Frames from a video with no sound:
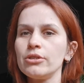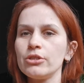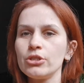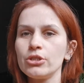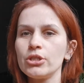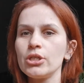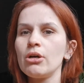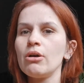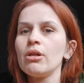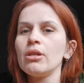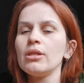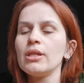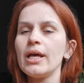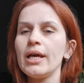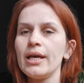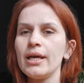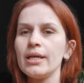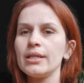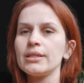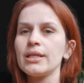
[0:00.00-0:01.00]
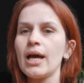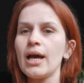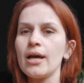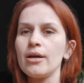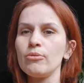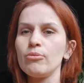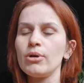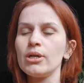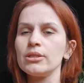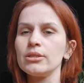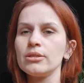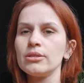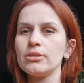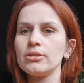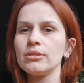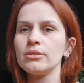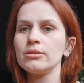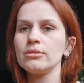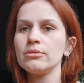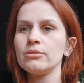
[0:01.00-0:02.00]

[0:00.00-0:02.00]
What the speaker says: shawl, and I want